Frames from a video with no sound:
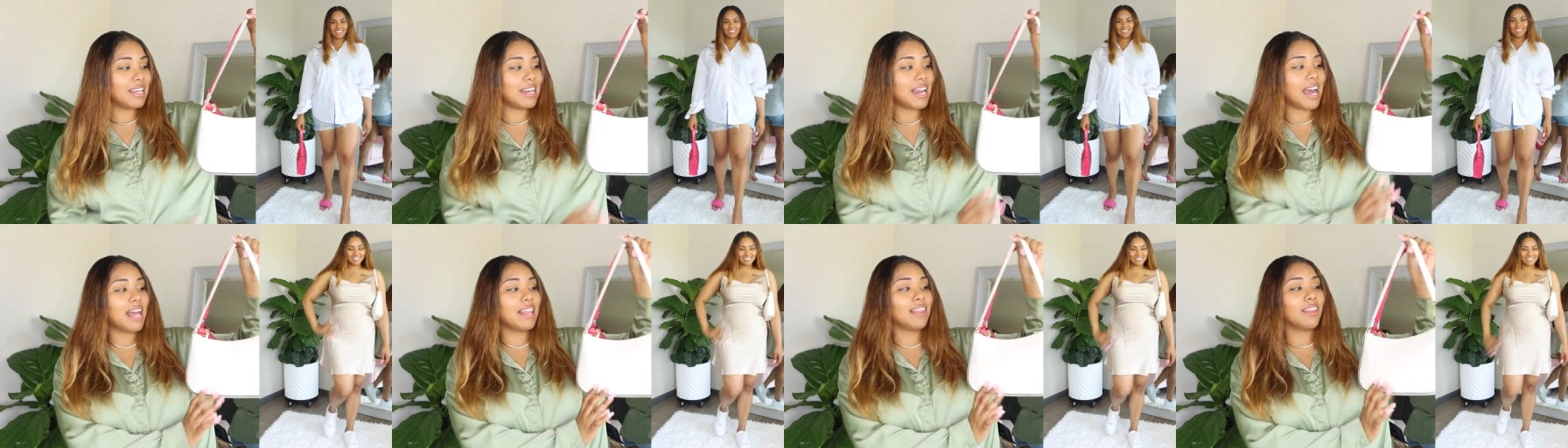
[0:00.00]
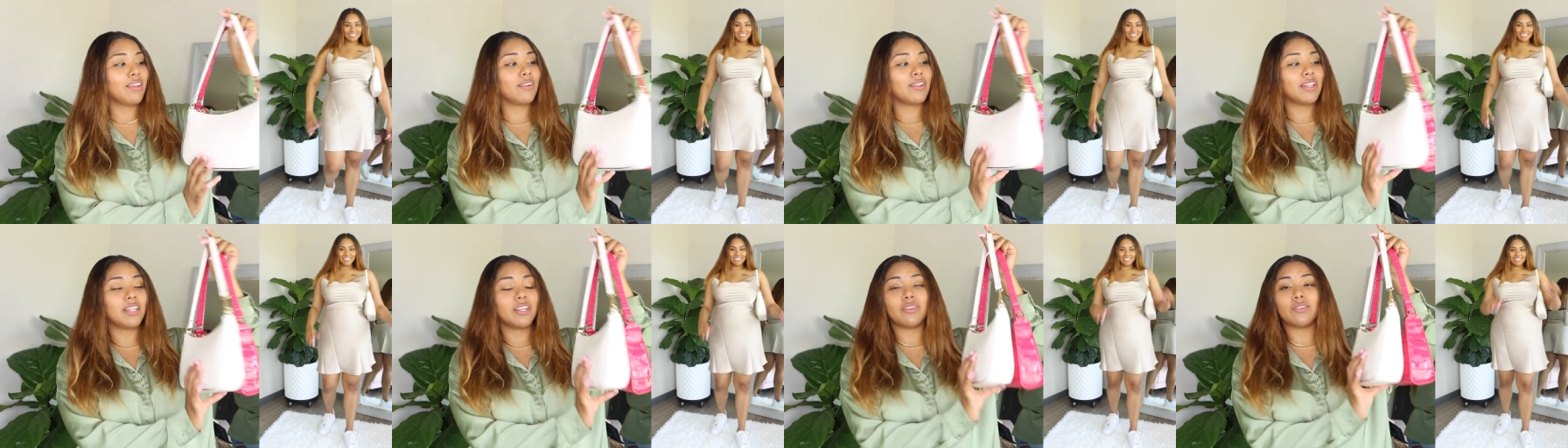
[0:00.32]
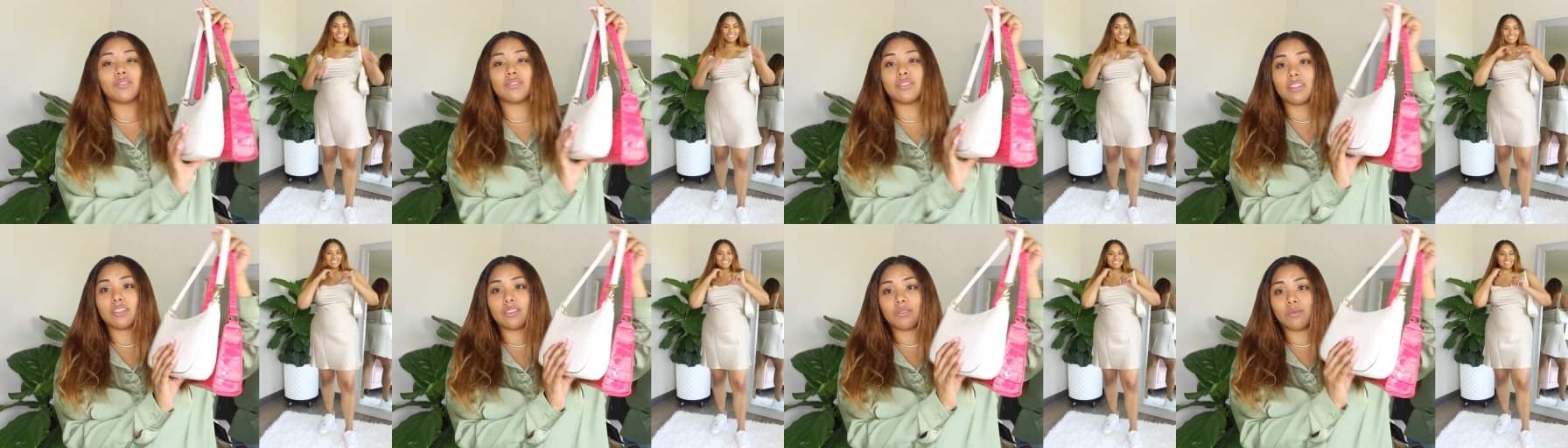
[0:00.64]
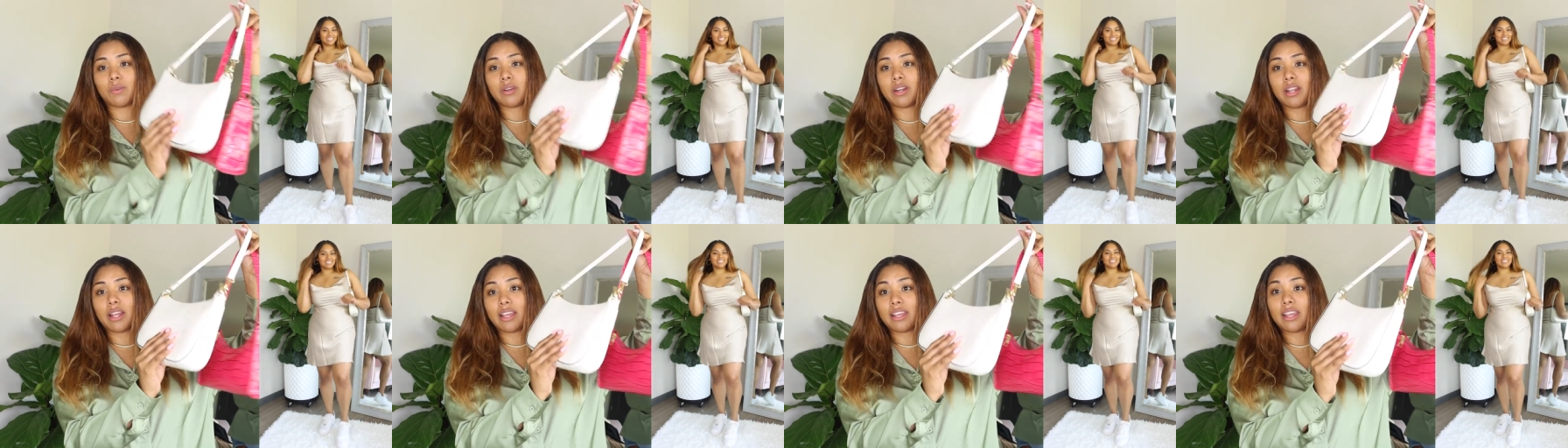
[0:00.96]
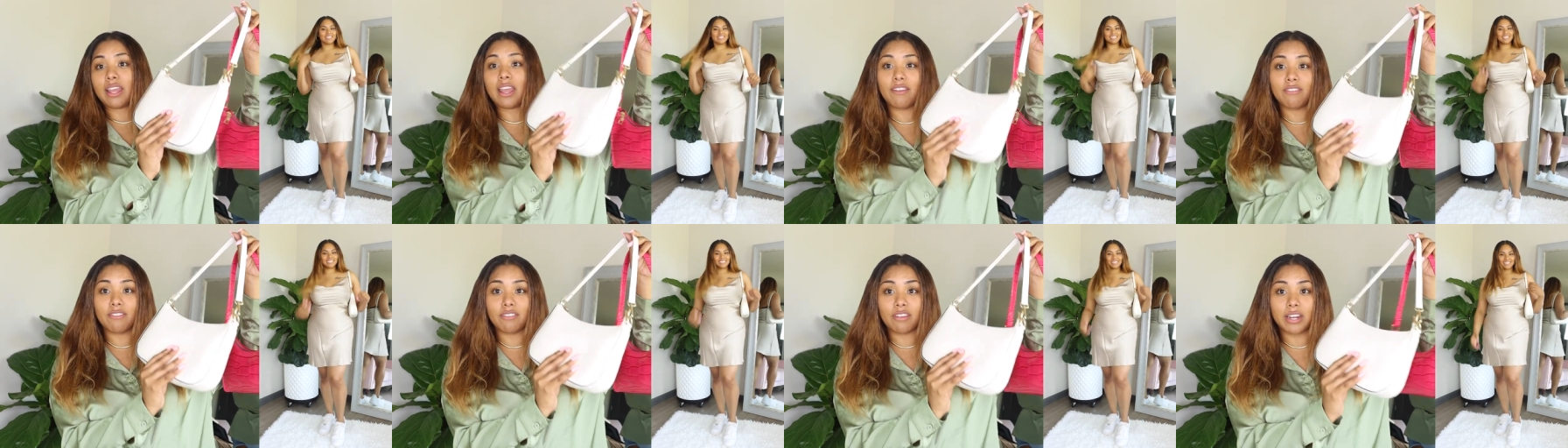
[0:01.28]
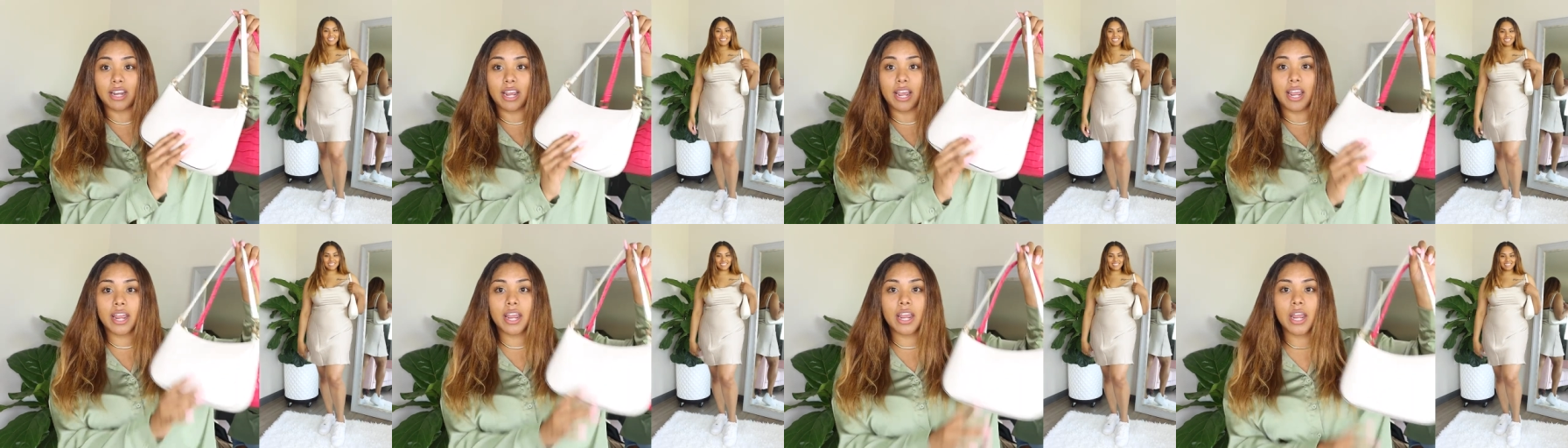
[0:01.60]
And I literally use this one like every
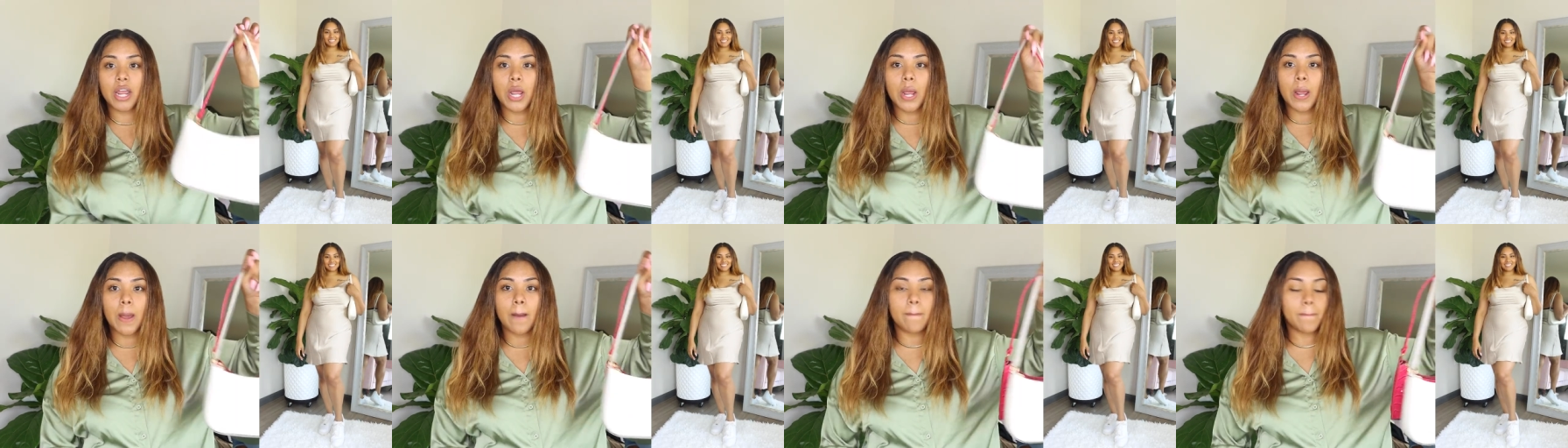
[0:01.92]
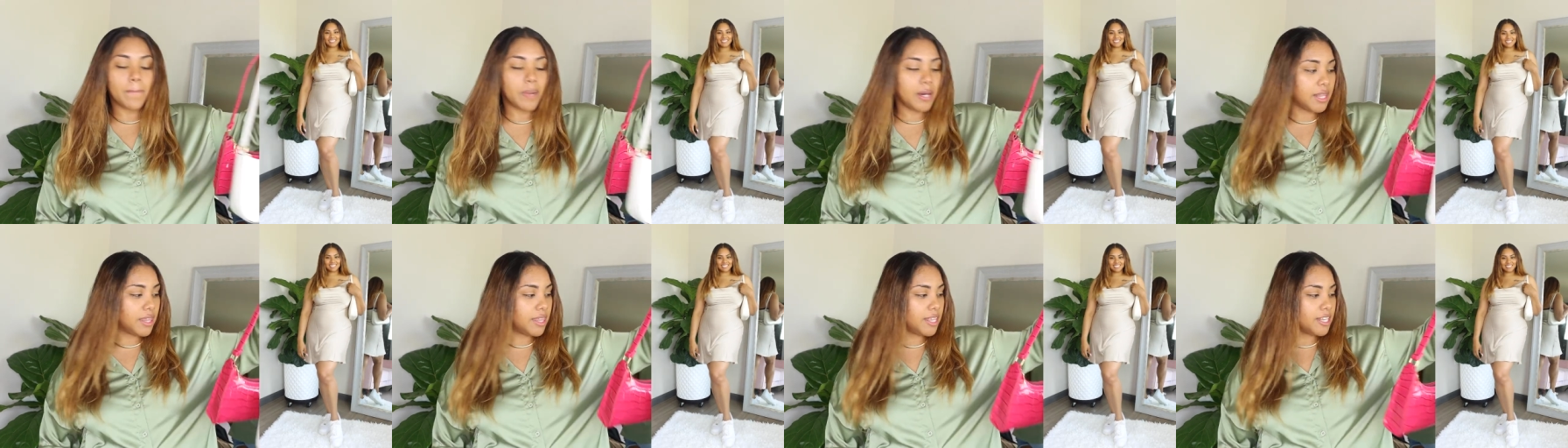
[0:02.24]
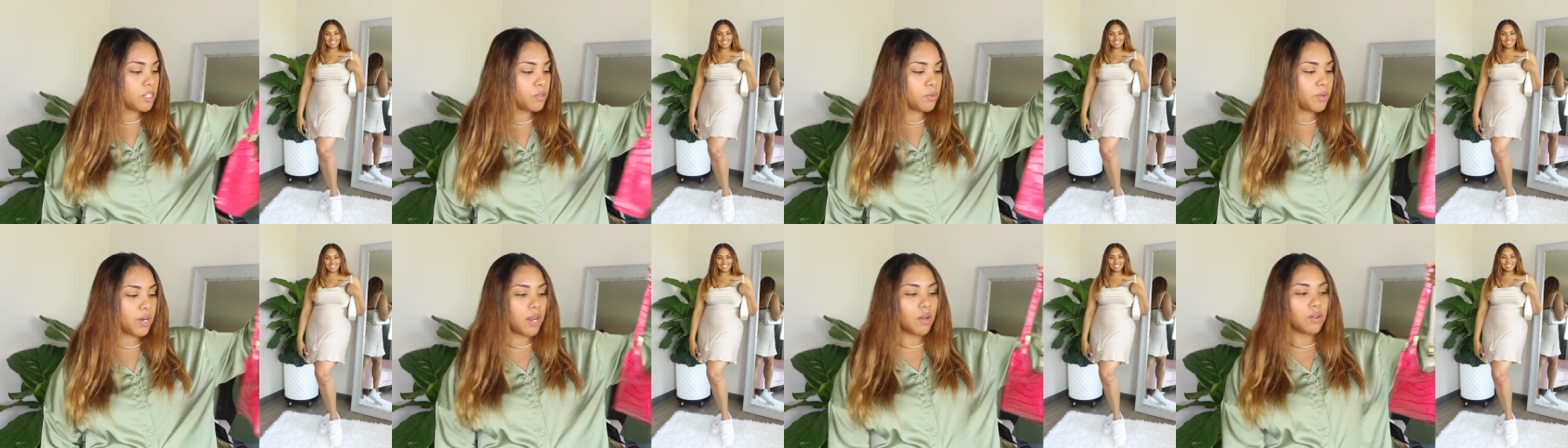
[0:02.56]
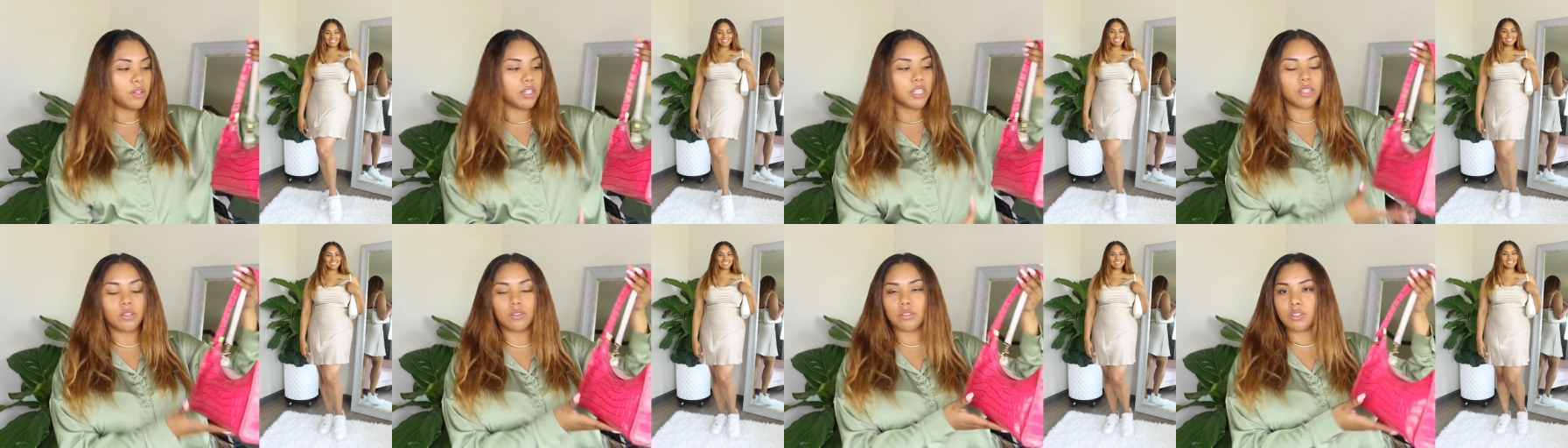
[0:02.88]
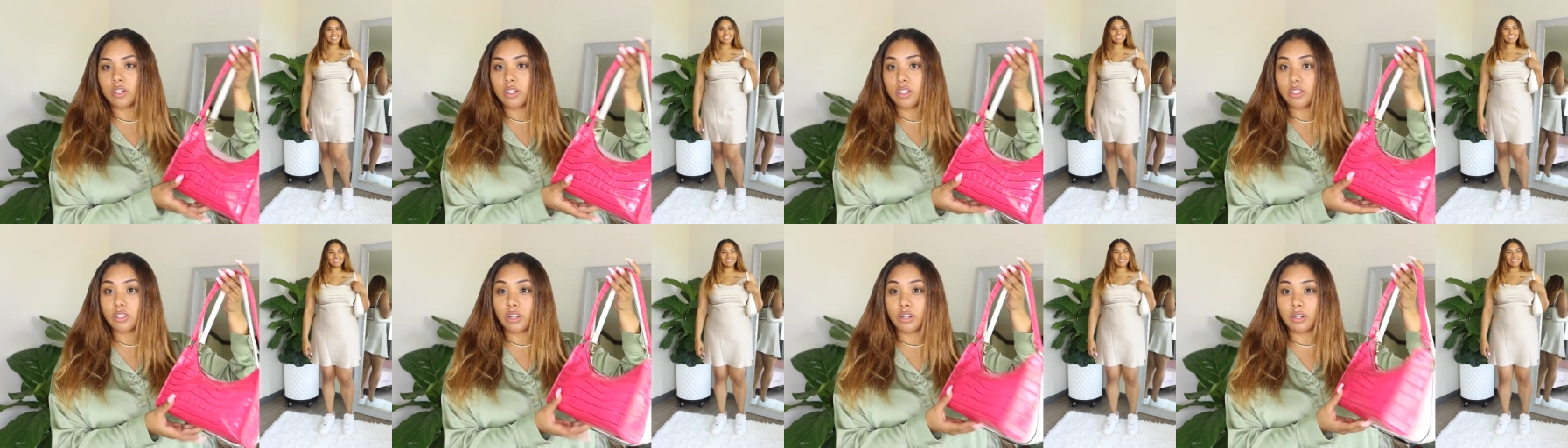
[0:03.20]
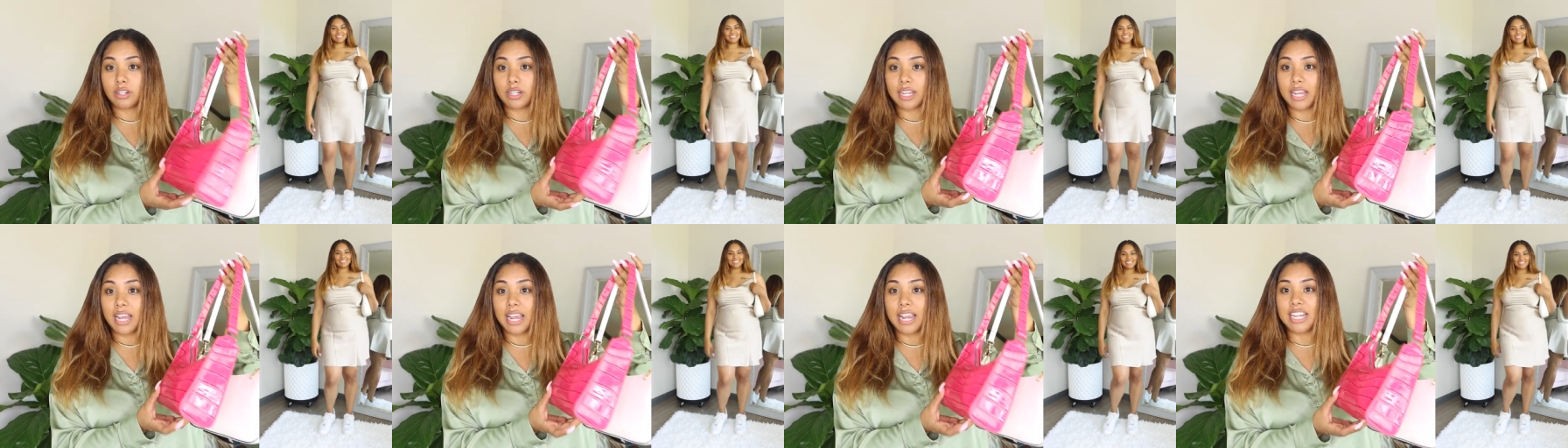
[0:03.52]
day, but this one I only use on
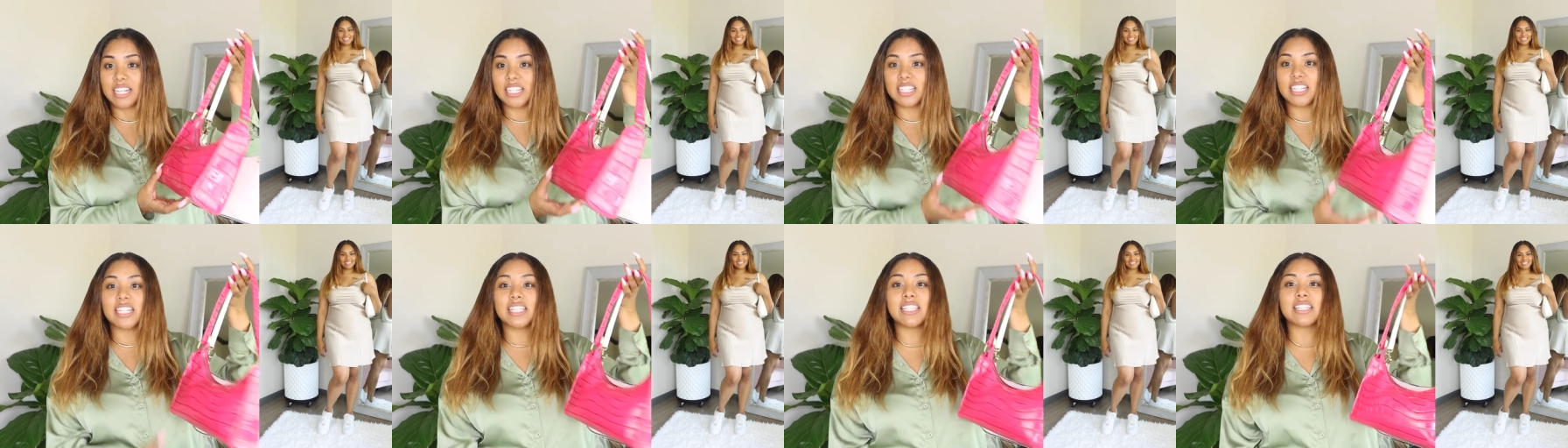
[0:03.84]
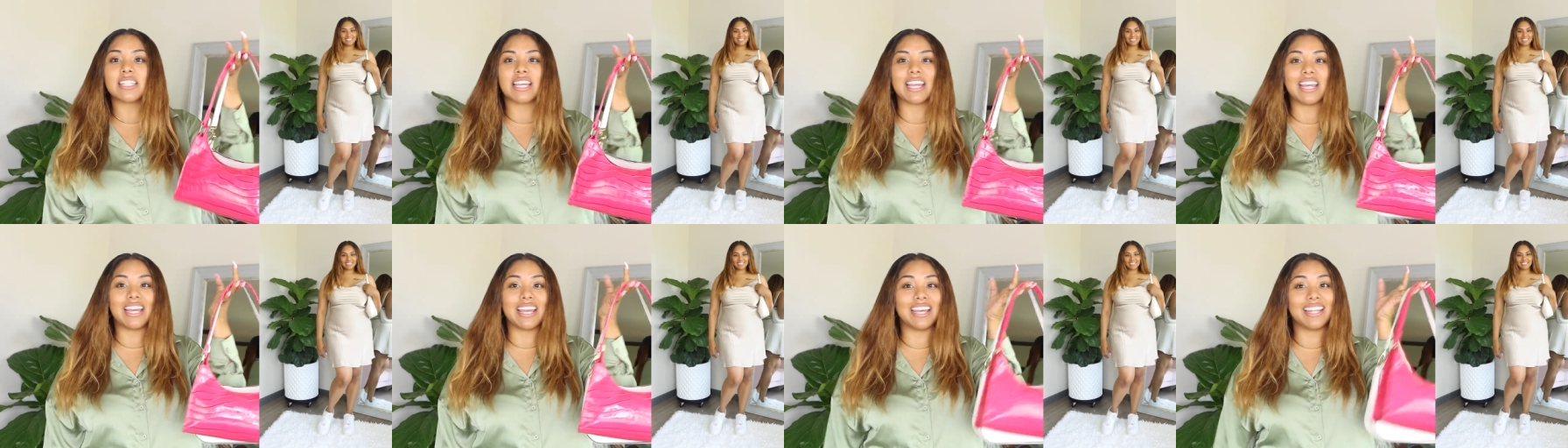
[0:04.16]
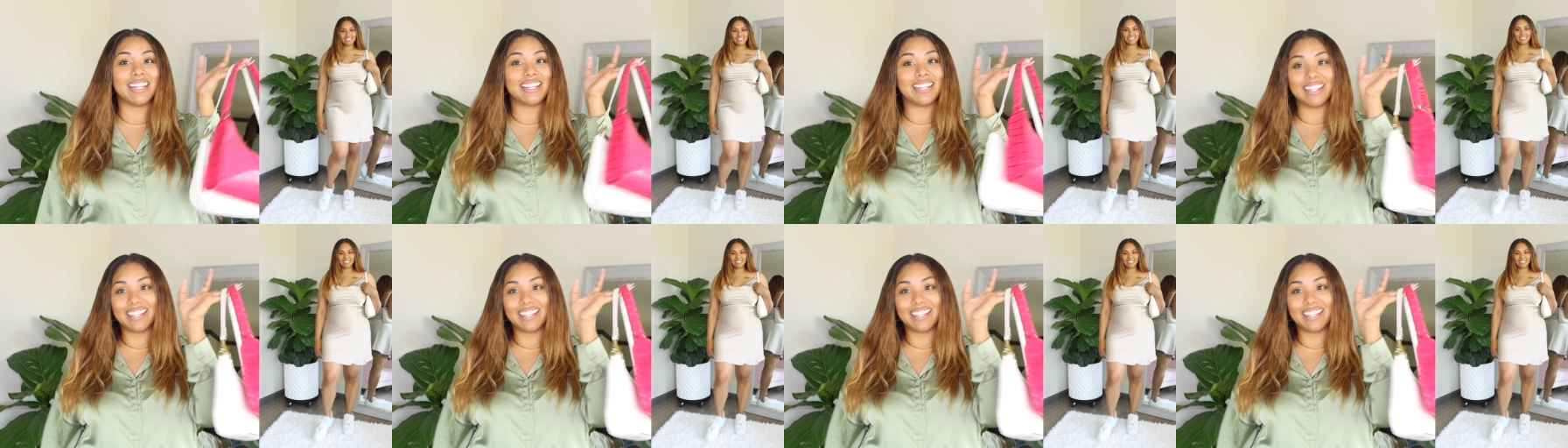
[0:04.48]
certain occasions, and